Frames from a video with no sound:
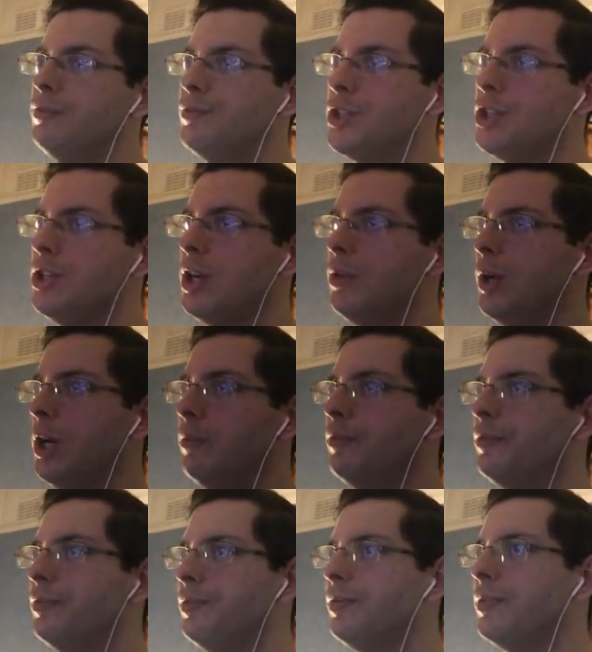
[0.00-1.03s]
Do you know
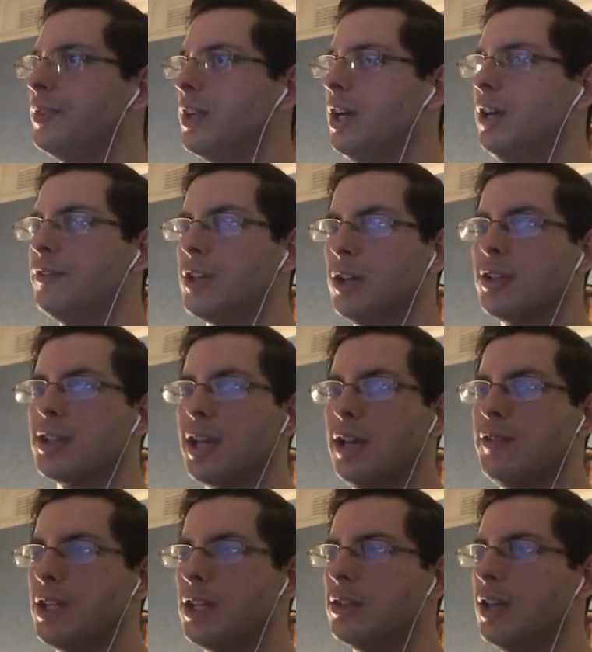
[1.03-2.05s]
what? I've got
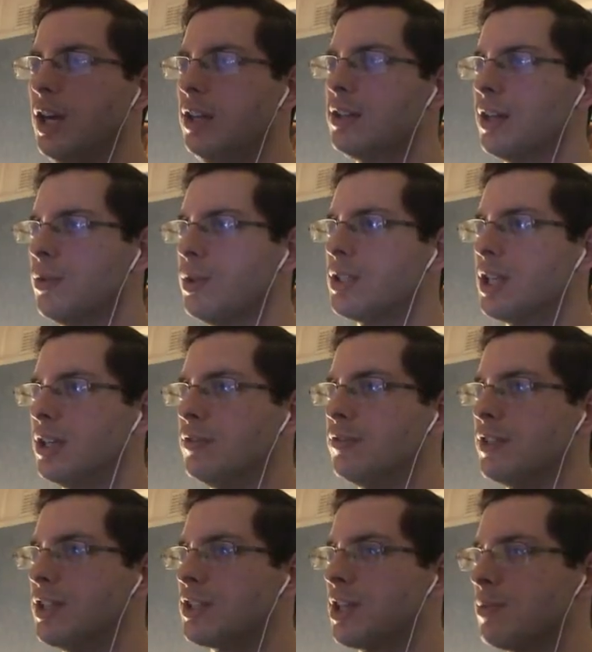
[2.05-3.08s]
saving. I think we're done
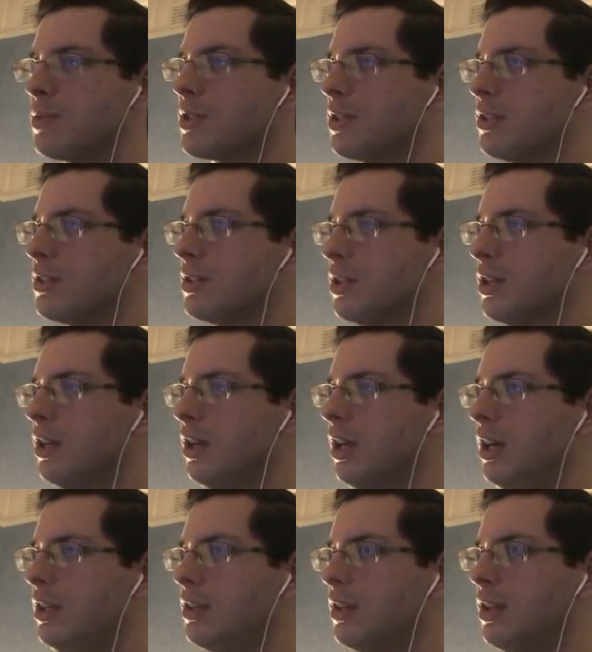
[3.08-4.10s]
for this episode.
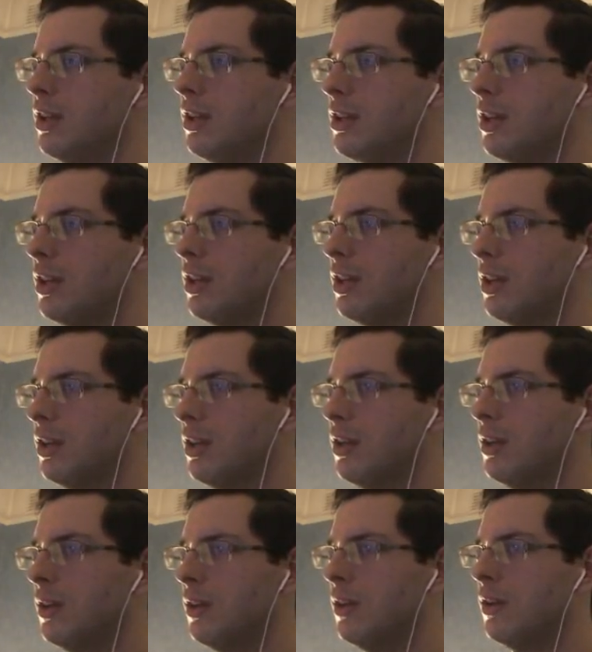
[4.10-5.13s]
I think
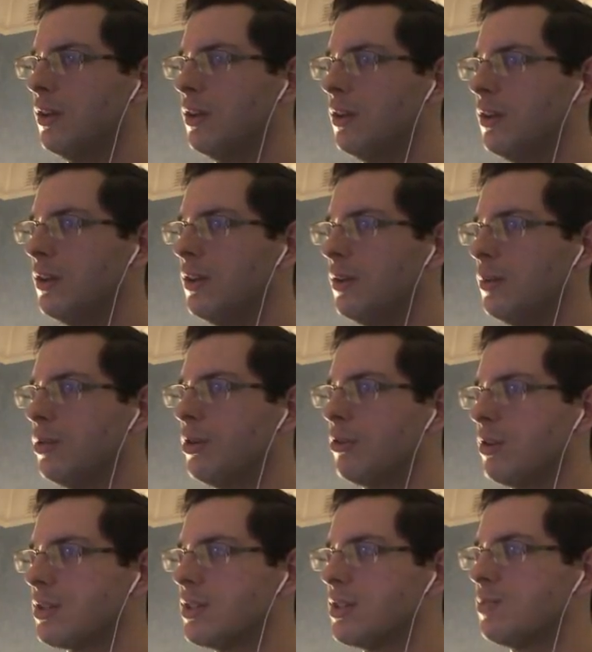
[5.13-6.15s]

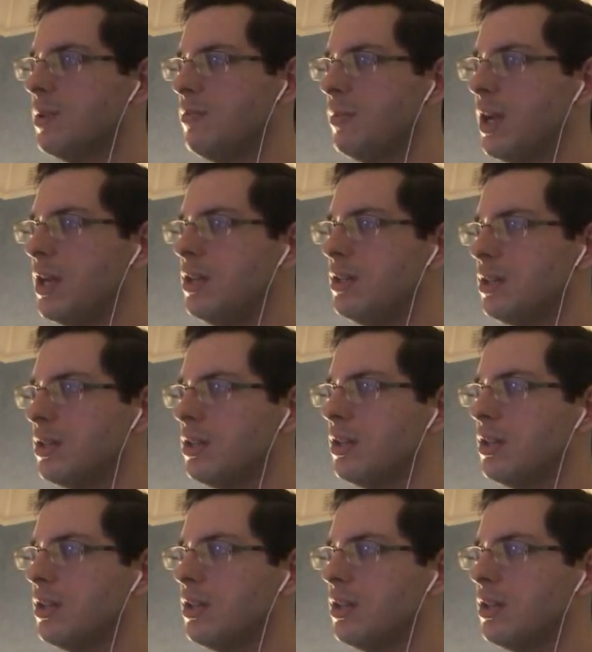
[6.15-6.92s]
progress has been made.